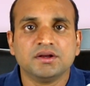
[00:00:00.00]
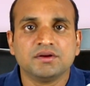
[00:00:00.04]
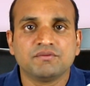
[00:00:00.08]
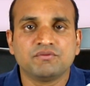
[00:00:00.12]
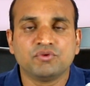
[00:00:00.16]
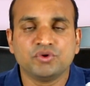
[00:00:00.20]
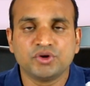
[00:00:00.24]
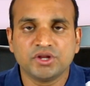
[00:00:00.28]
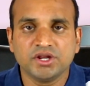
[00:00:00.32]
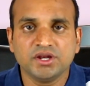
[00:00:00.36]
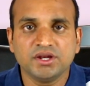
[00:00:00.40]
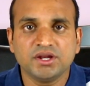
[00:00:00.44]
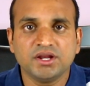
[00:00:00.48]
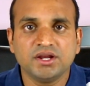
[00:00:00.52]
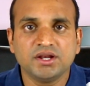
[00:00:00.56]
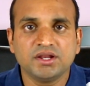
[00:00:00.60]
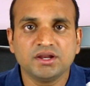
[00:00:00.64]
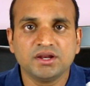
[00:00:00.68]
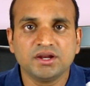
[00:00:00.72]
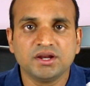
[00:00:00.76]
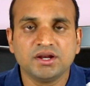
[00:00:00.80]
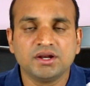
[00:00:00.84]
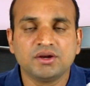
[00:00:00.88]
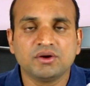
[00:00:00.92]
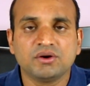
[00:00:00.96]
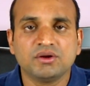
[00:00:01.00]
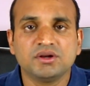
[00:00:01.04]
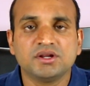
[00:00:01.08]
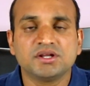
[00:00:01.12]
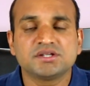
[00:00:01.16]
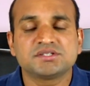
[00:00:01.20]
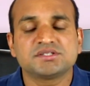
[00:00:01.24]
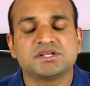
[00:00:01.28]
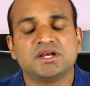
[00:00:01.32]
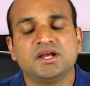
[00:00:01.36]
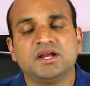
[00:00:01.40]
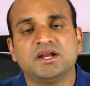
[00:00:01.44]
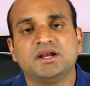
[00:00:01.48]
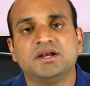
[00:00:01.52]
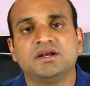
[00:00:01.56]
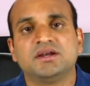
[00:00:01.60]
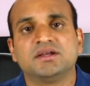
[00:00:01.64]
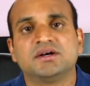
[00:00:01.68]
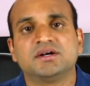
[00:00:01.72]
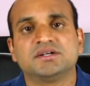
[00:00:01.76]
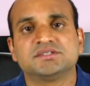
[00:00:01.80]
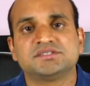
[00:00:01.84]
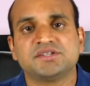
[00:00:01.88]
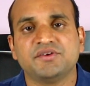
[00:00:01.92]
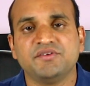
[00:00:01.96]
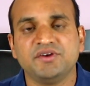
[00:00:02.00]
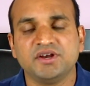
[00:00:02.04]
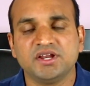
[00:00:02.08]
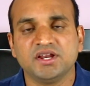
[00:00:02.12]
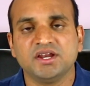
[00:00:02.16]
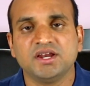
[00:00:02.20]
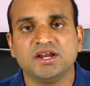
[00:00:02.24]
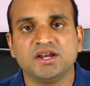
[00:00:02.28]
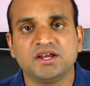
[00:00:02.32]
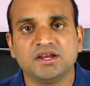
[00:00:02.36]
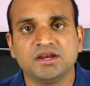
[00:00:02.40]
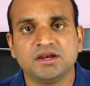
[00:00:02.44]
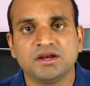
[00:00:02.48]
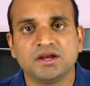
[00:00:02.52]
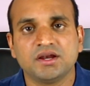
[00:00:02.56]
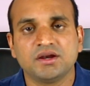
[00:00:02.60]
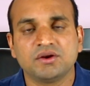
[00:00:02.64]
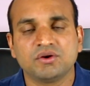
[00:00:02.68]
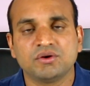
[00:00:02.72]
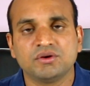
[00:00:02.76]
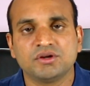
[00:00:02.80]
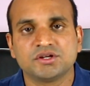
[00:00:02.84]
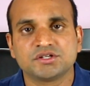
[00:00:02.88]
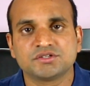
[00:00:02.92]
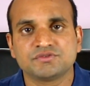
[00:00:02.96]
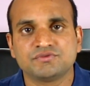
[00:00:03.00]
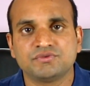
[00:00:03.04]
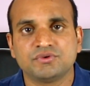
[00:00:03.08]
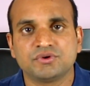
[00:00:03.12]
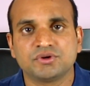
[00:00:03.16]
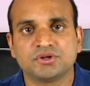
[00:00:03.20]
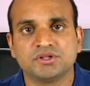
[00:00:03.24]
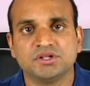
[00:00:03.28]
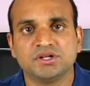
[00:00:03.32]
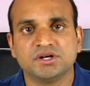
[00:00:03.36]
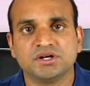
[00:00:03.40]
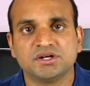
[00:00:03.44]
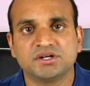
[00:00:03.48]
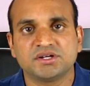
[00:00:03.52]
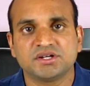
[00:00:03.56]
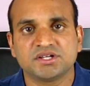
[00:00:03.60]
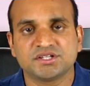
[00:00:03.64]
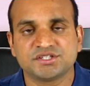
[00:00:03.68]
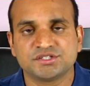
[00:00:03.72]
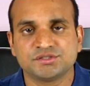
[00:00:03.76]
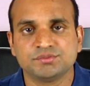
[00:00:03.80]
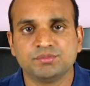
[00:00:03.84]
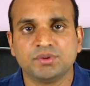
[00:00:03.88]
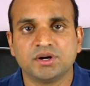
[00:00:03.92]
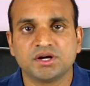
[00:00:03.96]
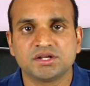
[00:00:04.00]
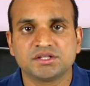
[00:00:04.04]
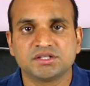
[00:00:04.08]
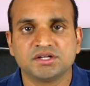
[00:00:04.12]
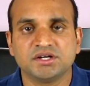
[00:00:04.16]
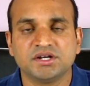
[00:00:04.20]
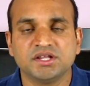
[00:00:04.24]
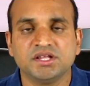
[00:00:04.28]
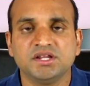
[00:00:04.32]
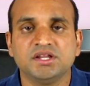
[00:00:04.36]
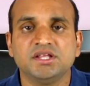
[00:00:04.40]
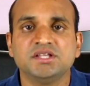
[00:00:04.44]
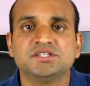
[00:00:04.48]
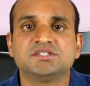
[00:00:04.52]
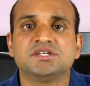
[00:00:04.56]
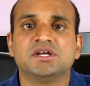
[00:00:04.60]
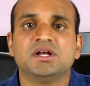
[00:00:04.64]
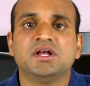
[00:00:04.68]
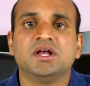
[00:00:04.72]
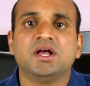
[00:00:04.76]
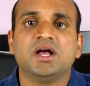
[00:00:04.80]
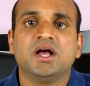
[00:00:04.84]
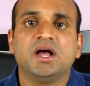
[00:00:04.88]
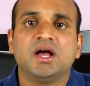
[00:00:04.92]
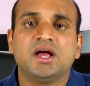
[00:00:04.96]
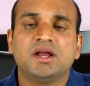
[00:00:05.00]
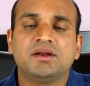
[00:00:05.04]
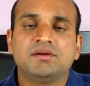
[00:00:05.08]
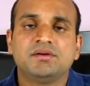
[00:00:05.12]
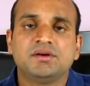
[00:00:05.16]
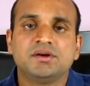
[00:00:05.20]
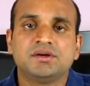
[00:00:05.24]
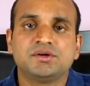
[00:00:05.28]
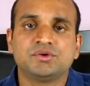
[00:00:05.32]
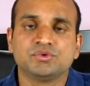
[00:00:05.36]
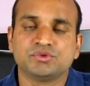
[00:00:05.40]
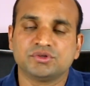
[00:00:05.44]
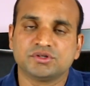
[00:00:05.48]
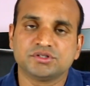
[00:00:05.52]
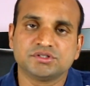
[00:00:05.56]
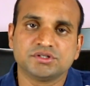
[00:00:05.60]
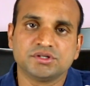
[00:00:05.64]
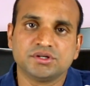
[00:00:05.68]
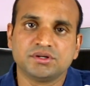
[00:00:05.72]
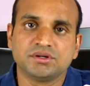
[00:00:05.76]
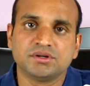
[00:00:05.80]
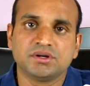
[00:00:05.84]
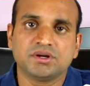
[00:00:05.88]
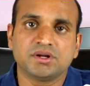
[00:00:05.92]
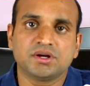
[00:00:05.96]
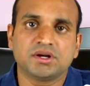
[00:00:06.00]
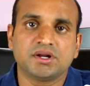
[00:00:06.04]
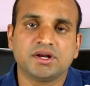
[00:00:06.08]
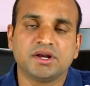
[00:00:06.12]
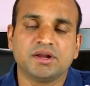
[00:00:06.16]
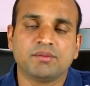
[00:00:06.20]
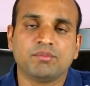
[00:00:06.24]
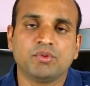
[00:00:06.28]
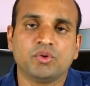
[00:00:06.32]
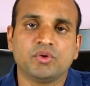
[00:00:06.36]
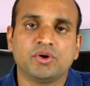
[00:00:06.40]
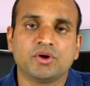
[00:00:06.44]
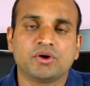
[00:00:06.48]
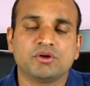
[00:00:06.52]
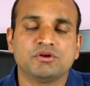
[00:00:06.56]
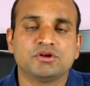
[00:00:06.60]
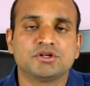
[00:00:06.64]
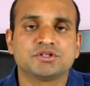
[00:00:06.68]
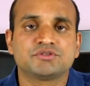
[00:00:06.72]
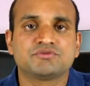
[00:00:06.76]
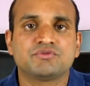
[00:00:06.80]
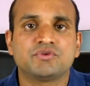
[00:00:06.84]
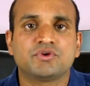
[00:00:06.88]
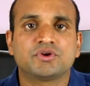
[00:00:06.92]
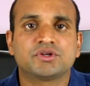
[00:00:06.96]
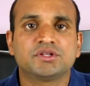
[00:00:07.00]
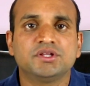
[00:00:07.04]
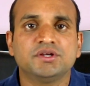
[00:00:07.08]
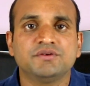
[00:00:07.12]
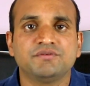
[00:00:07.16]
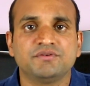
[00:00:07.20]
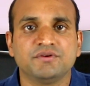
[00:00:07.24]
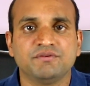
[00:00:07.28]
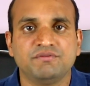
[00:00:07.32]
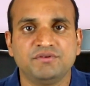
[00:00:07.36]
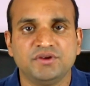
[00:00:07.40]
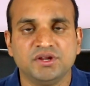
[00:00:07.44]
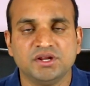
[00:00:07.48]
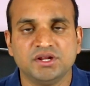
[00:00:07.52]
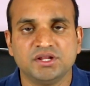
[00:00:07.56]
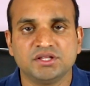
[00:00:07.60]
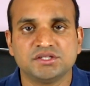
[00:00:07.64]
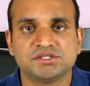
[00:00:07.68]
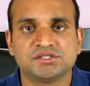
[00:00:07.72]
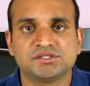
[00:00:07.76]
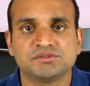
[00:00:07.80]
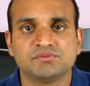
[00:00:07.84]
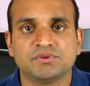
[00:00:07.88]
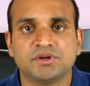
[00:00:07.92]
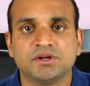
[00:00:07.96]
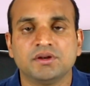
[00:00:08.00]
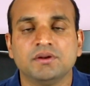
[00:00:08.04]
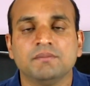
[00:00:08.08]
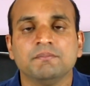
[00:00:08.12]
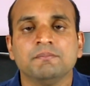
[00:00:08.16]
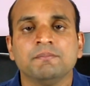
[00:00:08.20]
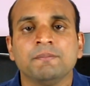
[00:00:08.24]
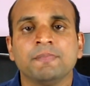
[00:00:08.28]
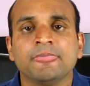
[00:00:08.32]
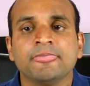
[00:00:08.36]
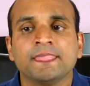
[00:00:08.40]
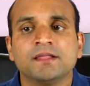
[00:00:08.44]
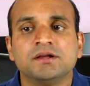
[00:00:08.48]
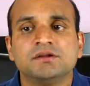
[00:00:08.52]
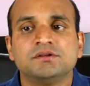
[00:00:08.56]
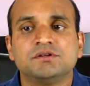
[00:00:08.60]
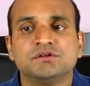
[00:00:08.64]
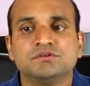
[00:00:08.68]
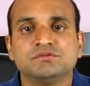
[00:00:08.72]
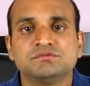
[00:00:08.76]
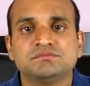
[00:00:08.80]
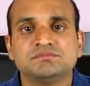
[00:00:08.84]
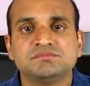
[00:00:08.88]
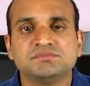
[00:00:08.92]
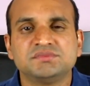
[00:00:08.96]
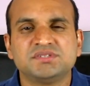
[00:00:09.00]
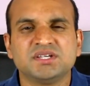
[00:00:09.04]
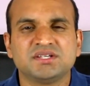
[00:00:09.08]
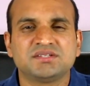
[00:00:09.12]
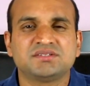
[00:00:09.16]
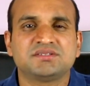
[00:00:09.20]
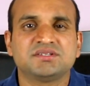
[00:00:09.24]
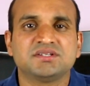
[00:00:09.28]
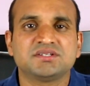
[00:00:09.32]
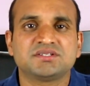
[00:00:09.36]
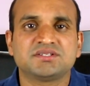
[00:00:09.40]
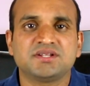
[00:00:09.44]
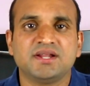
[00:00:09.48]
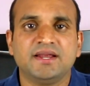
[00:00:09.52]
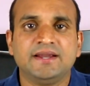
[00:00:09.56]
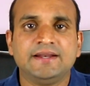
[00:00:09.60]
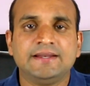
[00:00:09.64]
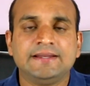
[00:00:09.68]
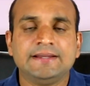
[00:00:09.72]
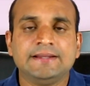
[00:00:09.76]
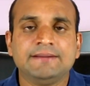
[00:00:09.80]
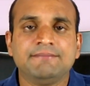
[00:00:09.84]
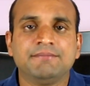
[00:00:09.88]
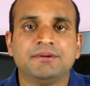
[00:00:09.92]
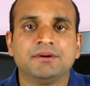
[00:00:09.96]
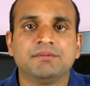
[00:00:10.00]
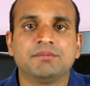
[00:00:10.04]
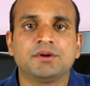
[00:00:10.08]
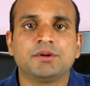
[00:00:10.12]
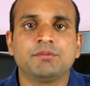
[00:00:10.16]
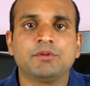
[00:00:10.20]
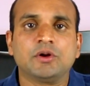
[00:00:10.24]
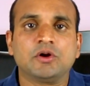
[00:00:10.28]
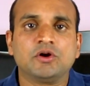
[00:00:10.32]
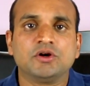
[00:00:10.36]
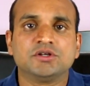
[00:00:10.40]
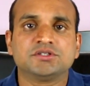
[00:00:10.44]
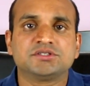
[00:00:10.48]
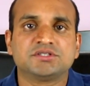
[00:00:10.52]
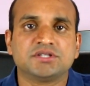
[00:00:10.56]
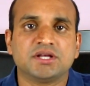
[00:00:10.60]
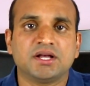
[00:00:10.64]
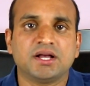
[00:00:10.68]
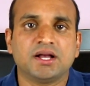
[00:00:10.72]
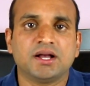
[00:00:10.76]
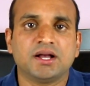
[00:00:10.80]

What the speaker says: $1,499 and $1,799 for the Touch Bar 13-inch, and $2,000 and above dollars for the 15-inch one. Now this is slightly a bummer, because